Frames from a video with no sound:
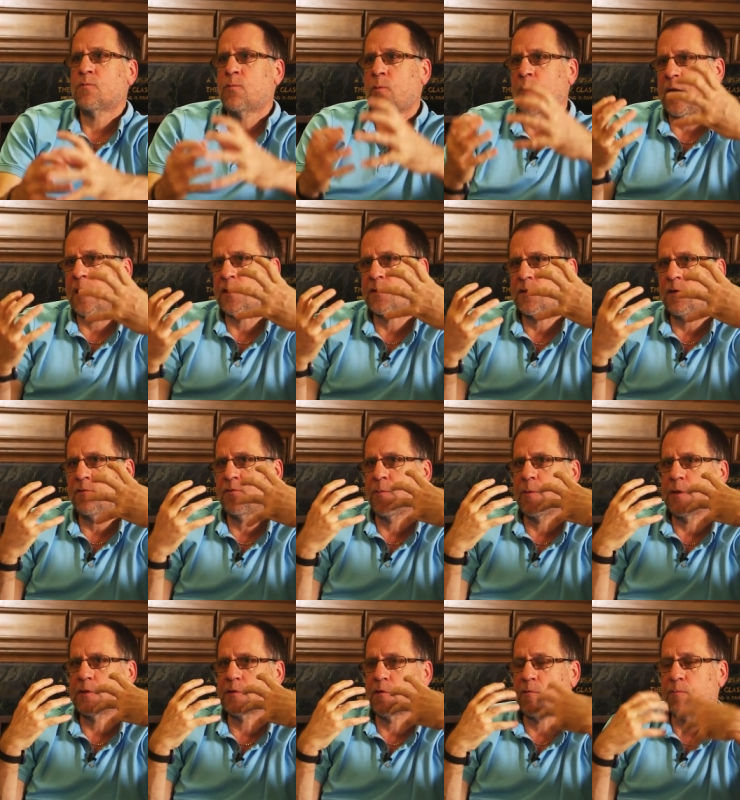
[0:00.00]
what I see for
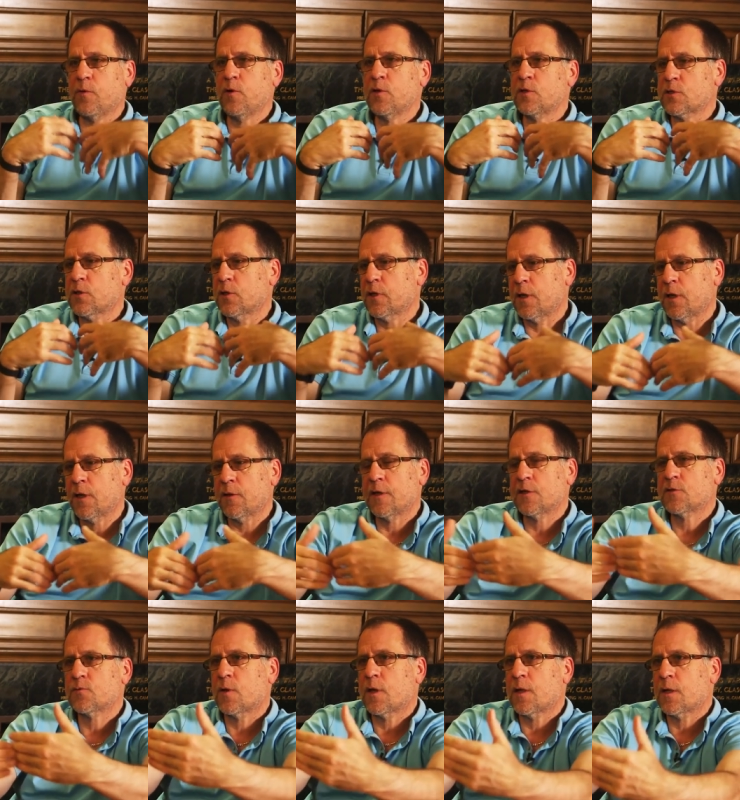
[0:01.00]
myself personally, and
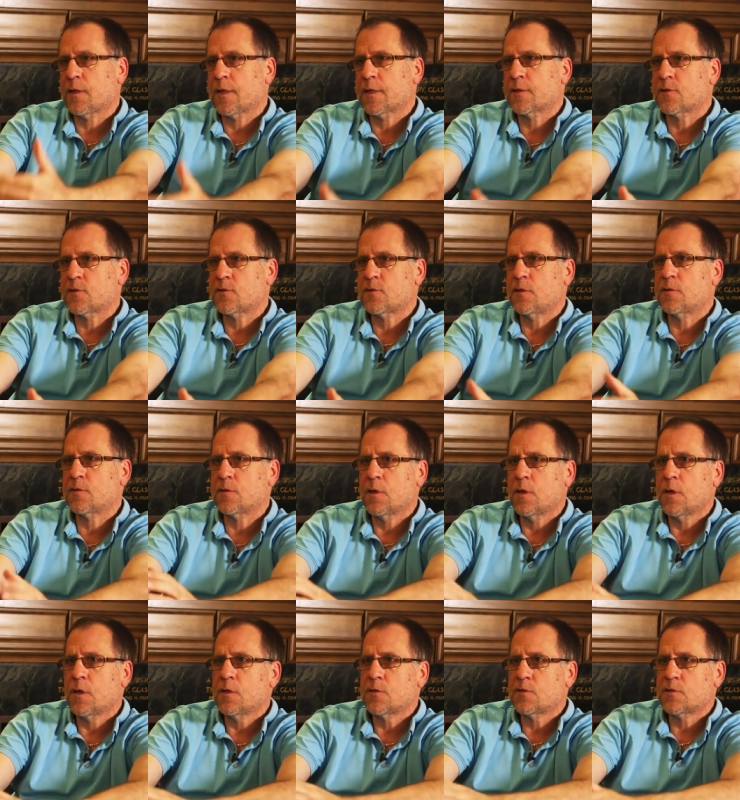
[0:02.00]
that's what I'd like to see the
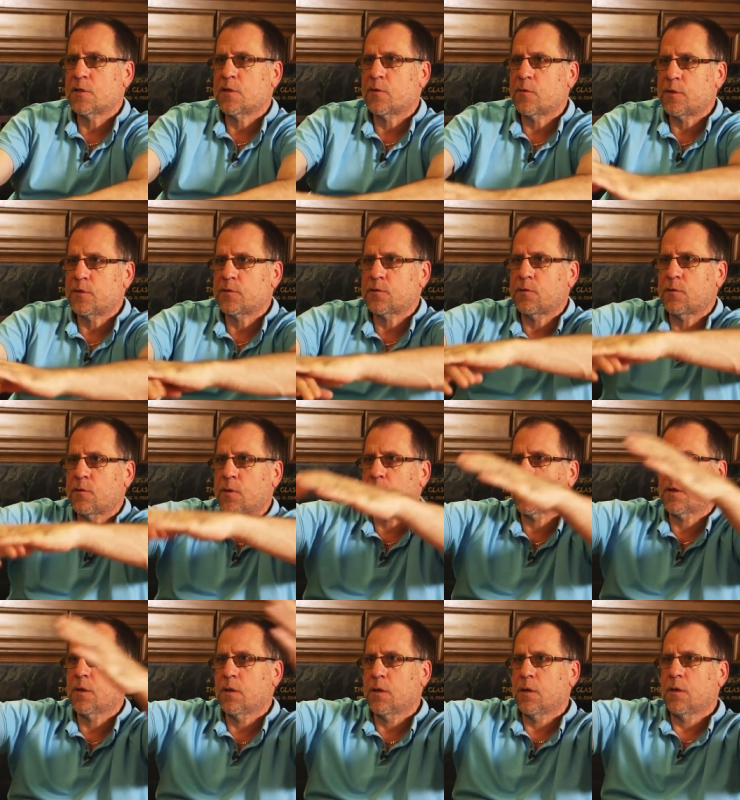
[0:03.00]
series
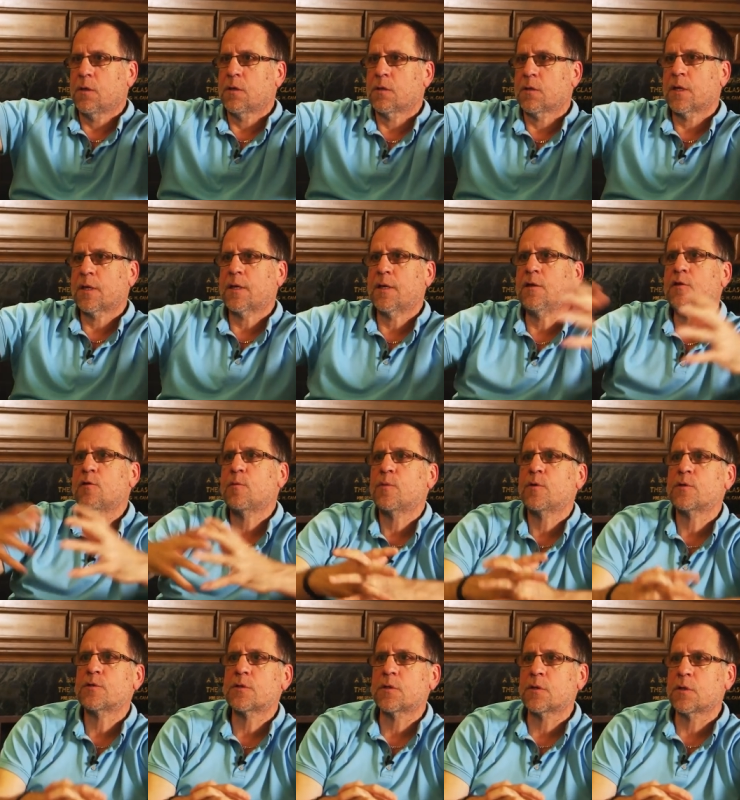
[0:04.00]
doing, like
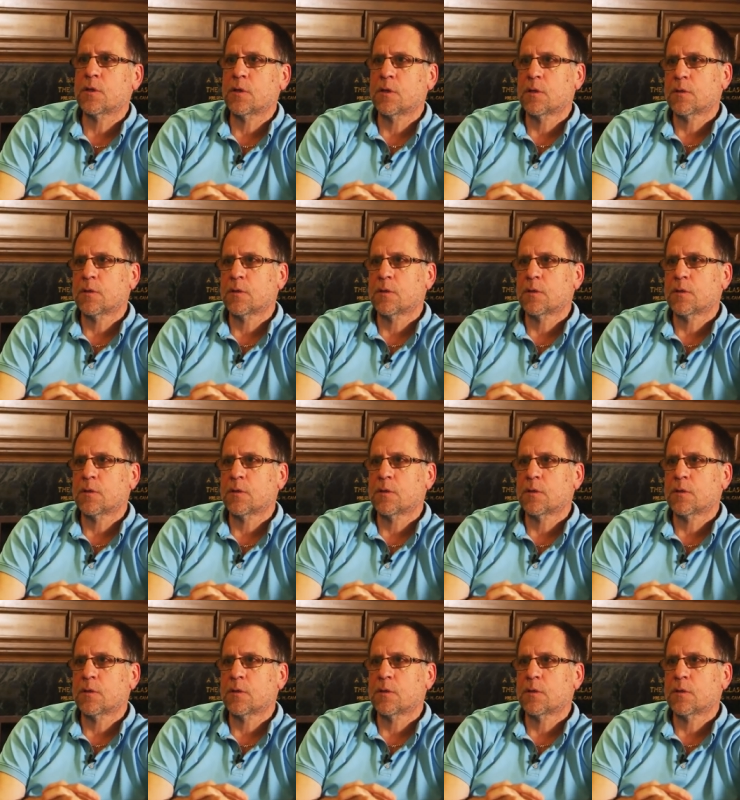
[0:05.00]
interpersonally.